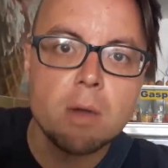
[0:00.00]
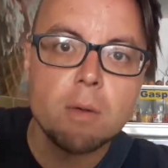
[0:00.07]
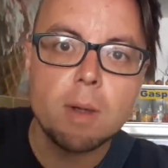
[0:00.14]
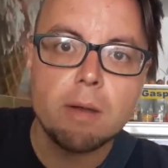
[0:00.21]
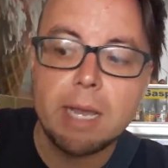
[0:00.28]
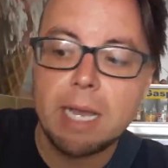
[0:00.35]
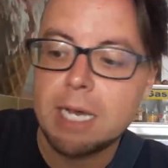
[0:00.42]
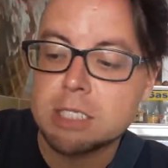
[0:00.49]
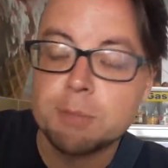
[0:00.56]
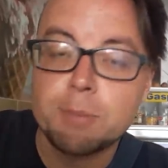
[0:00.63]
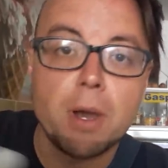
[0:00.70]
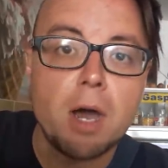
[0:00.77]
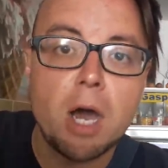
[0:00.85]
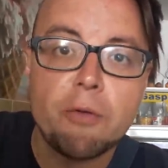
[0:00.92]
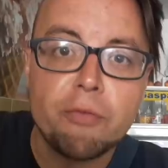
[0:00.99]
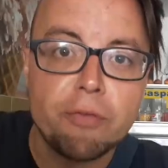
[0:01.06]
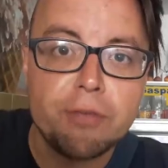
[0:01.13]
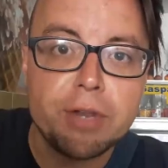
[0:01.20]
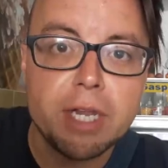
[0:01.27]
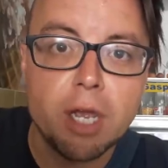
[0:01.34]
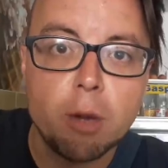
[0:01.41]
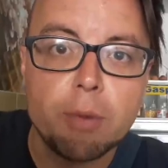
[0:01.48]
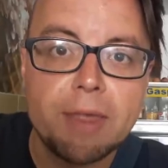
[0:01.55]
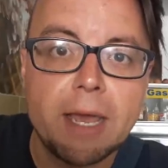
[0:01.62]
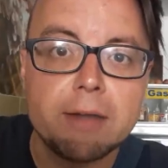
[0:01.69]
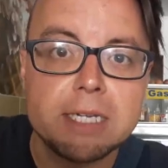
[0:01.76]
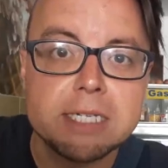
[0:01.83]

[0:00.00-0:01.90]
where I had to put half of the video without any